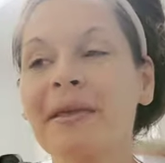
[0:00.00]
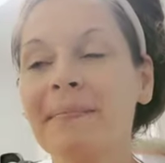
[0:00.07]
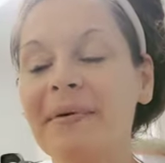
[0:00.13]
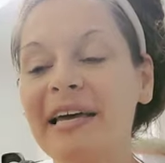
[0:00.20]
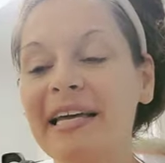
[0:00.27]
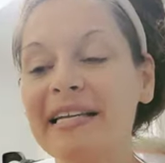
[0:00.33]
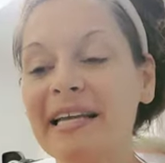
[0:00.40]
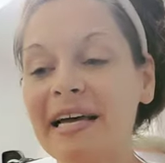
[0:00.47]

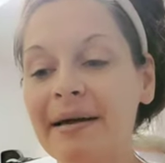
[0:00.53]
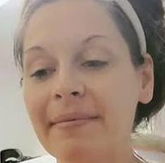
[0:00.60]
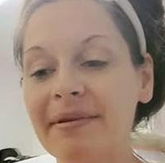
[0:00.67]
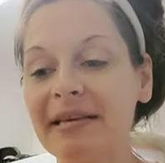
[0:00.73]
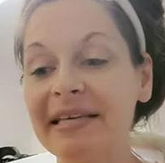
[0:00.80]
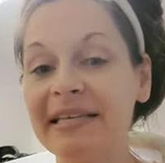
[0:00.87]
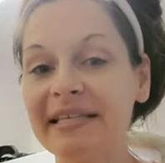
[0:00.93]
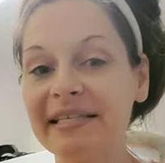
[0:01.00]
but um,
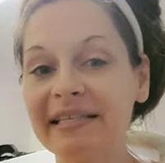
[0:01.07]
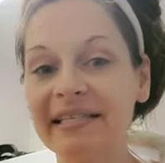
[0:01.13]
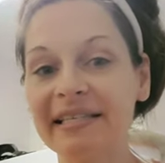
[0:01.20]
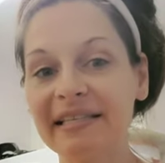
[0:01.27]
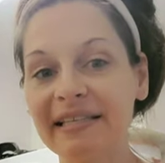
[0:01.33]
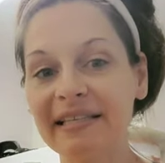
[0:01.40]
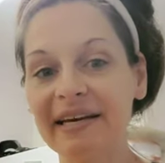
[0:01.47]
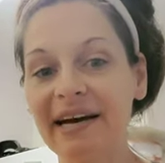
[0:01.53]

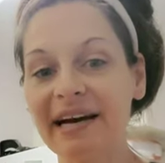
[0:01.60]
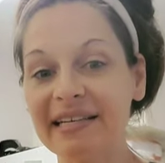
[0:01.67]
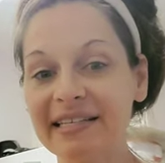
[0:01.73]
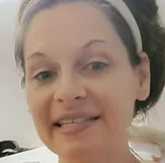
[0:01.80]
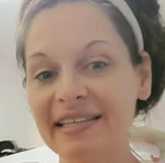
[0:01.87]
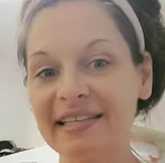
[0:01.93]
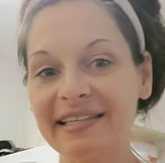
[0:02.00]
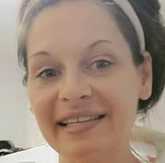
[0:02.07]
he's got
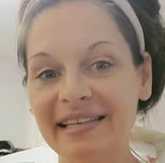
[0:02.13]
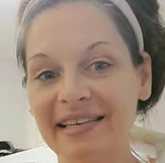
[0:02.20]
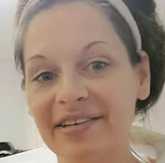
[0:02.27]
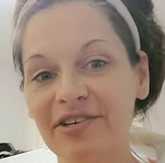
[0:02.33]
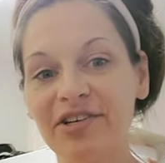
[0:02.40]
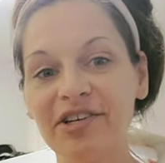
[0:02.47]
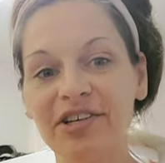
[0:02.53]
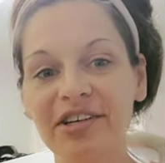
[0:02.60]

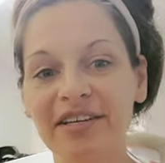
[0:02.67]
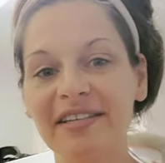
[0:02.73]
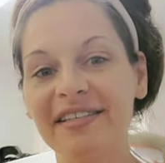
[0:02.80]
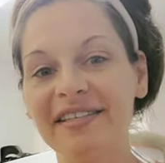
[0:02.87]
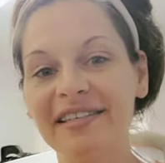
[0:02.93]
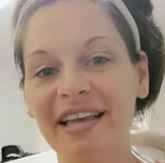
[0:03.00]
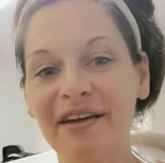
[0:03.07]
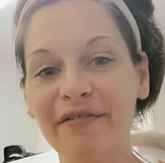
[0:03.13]
six-ish
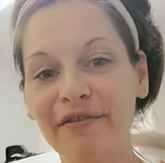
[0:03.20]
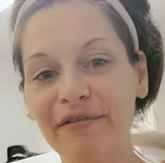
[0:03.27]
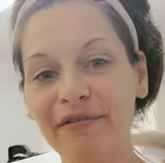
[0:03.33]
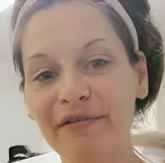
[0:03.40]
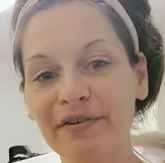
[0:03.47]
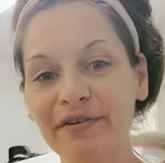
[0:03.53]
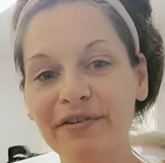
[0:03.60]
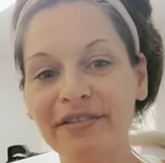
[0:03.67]
safe
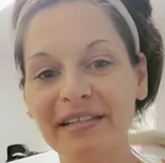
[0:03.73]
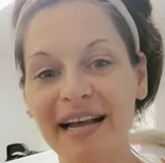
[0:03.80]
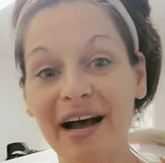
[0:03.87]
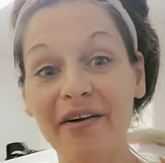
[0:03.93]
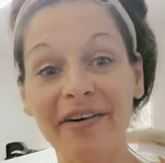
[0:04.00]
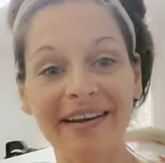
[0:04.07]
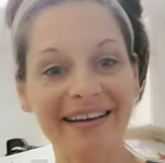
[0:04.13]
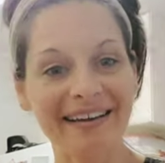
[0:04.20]
foods
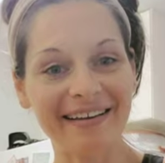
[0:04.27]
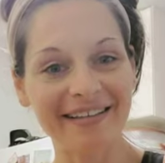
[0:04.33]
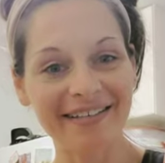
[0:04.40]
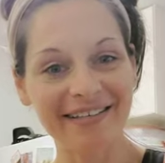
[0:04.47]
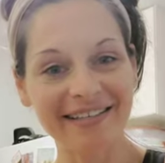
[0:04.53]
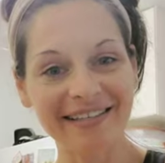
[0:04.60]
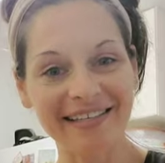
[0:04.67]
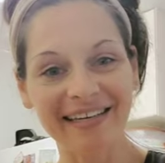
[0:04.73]
now at age
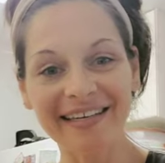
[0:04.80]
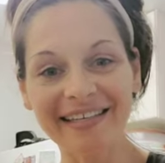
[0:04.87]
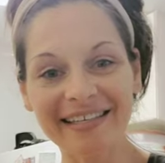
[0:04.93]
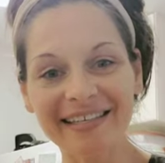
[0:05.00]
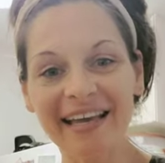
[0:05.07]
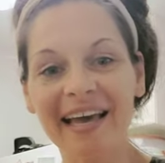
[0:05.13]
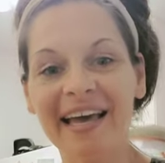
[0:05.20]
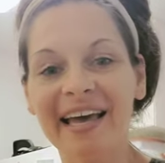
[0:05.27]

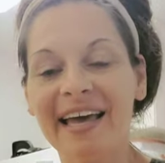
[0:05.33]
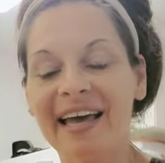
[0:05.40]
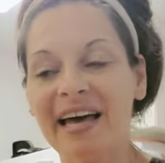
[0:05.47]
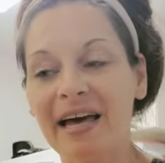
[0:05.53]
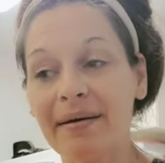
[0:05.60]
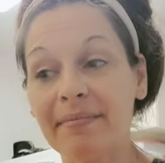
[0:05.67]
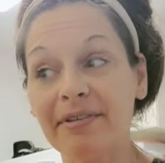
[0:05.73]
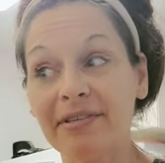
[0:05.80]
six.
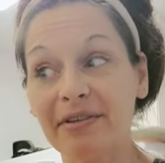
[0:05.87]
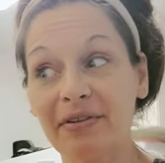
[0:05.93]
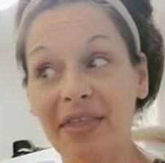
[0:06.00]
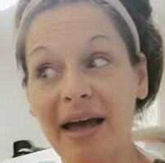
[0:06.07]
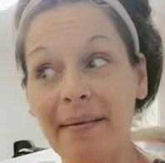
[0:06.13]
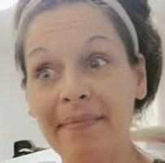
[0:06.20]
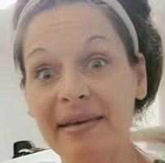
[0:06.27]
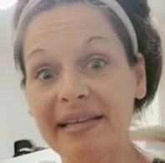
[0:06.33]
Um, so
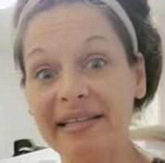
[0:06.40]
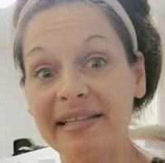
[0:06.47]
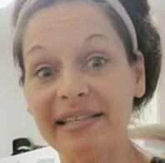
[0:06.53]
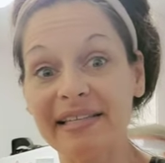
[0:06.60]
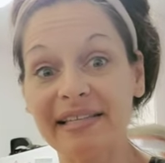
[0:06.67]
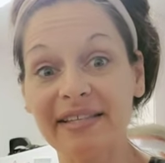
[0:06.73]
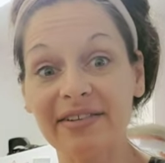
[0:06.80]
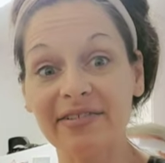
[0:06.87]
that means
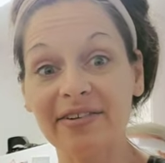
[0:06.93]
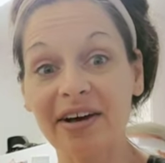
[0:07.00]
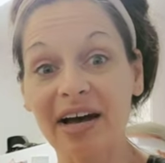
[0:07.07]
this little